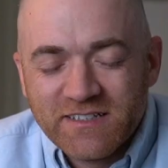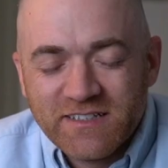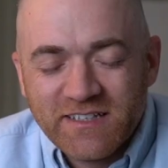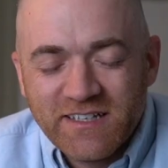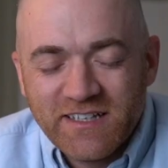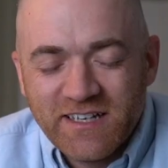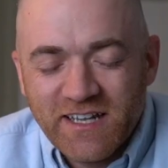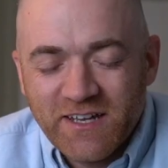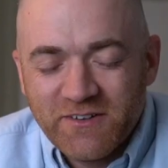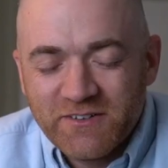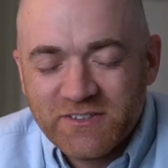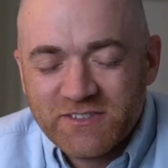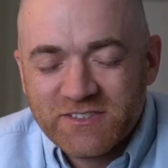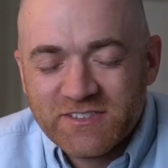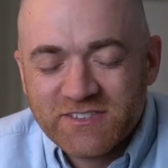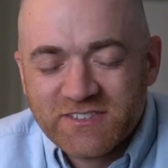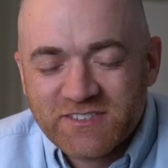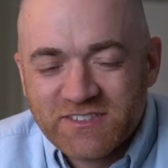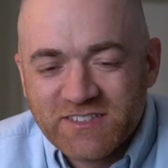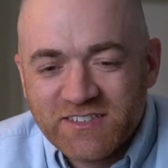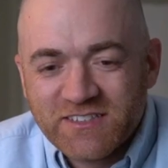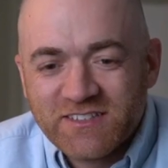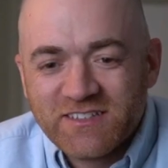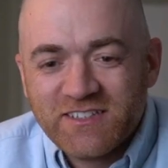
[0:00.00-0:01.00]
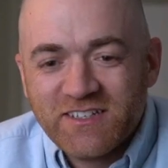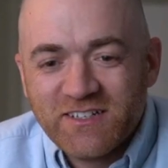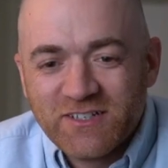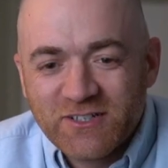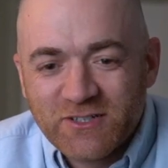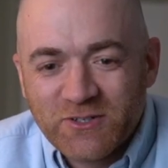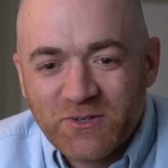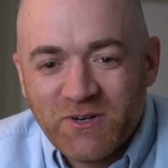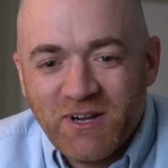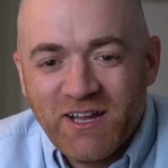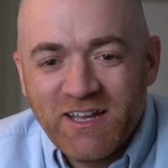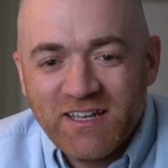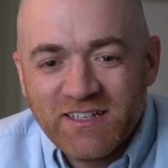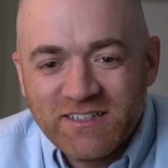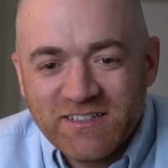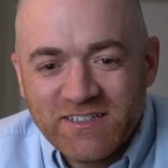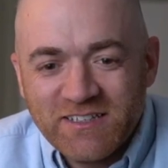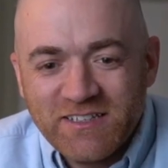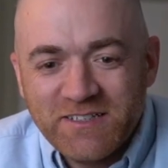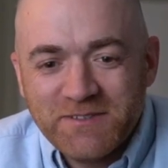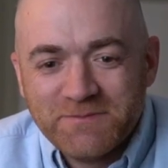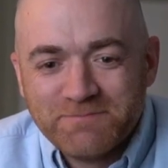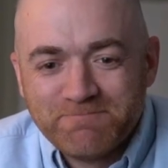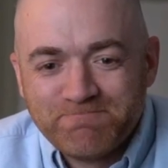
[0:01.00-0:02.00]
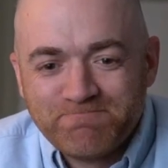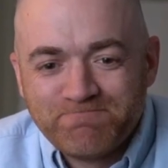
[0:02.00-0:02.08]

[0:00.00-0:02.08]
And I would just sit there quietly